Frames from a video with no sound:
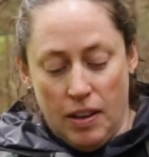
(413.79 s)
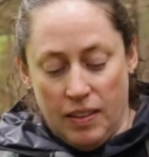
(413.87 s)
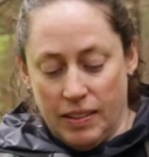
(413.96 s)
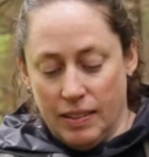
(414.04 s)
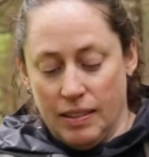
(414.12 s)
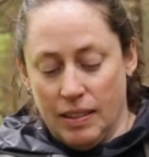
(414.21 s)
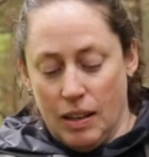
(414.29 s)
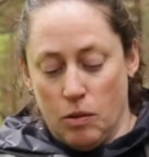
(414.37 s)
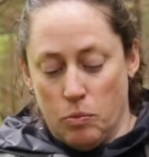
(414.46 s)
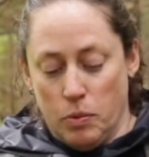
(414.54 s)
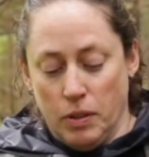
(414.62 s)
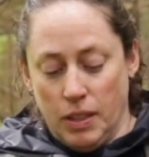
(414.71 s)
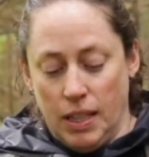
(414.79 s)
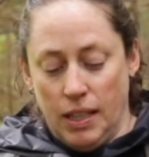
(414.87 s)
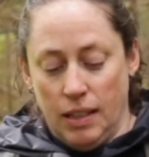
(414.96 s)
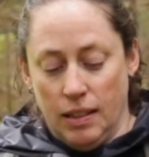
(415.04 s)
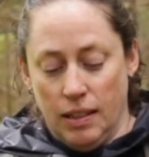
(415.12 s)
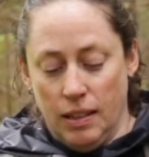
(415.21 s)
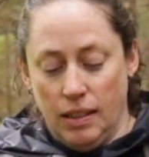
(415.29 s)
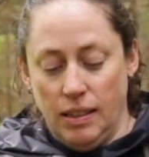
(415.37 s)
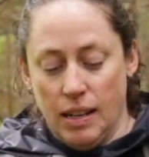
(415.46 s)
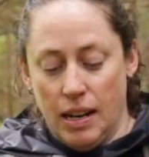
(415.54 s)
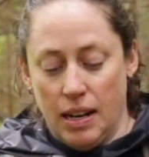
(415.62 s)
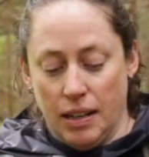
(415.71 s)
This is a really
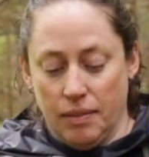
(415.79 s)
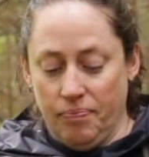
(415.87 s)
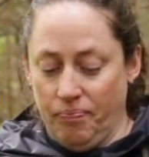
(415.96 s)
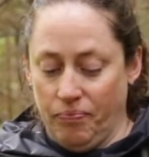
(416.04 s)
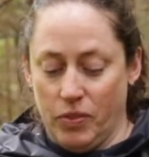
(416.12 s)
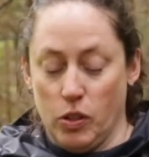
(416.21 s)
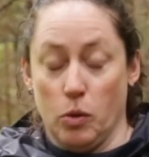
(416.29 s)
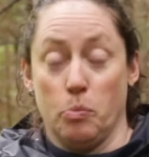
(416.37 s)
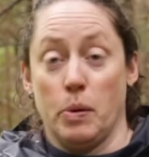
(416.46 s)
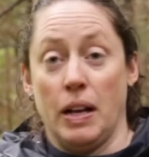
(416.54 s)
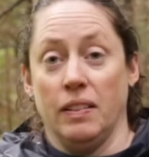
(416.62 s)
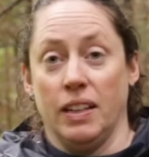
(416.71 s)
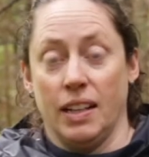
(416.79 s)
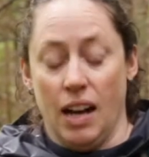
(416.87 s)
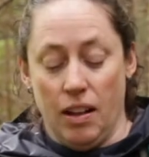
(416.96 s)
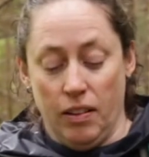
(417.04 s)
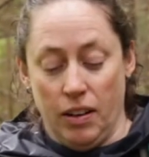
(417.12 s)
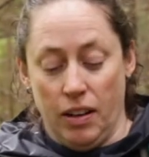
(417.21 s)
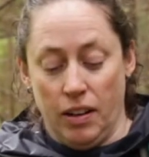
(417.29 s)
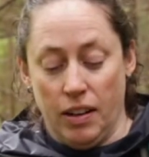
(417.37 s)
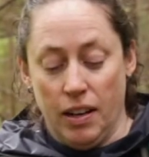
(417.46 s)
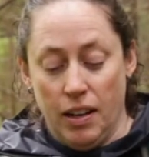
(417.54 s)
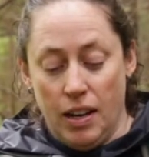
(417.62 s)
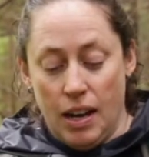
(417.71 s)
young, so brightly colored
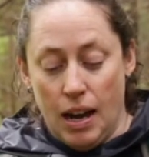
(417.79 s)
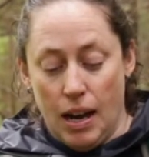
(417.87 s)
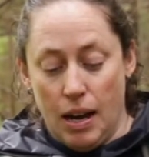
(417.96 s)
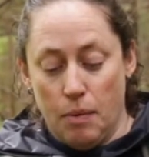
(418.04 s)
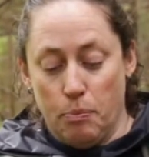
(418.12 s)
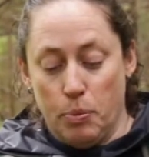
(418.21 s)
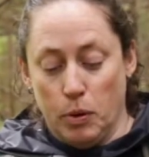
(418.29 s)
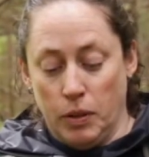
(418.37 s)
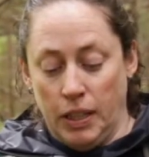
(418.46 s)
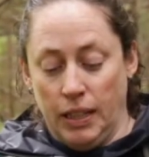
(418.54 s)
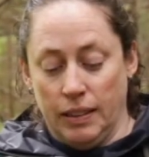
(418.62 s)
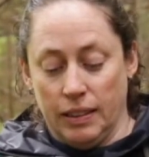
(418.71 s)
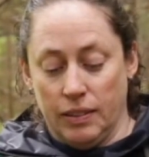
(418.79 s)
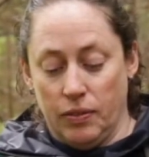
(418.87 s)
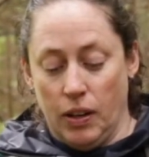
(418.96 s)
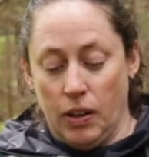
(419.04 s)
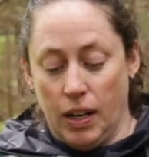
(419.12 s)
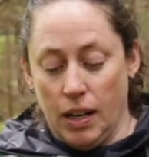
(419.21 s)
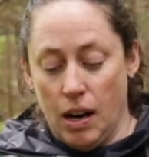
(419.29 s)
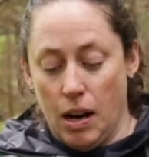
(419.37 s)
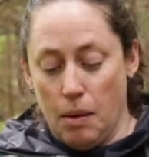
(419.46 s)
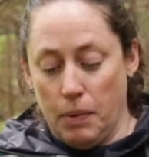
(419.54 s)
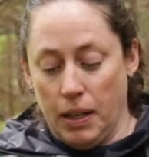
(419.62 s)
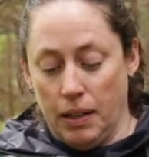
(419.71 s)
bolete that's very
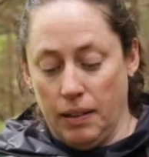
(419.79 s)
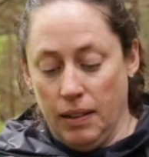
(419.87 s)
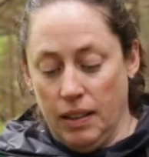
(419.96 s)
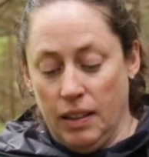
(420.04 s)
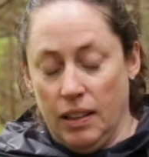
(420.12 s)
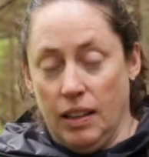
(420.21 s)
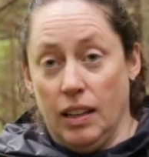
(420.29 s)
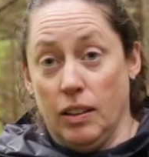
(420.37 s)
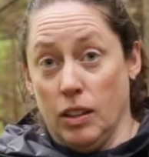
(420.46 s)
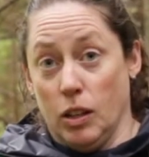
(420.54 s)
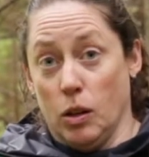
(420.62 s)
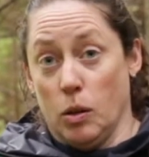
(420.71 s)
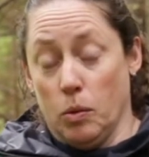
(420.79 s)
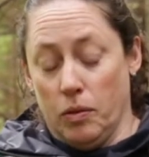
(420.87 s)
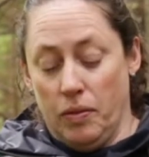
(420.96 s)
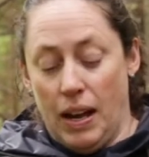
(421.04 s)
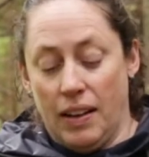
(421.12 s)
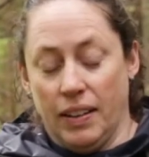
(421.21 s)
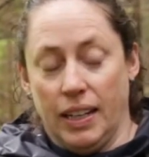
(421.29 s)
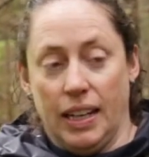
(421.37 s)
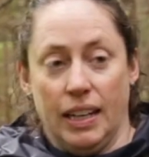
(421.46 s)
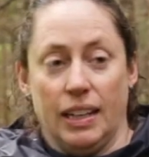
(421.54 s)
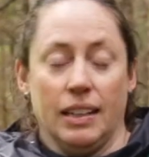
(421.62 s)
common in the Girdwood Valley and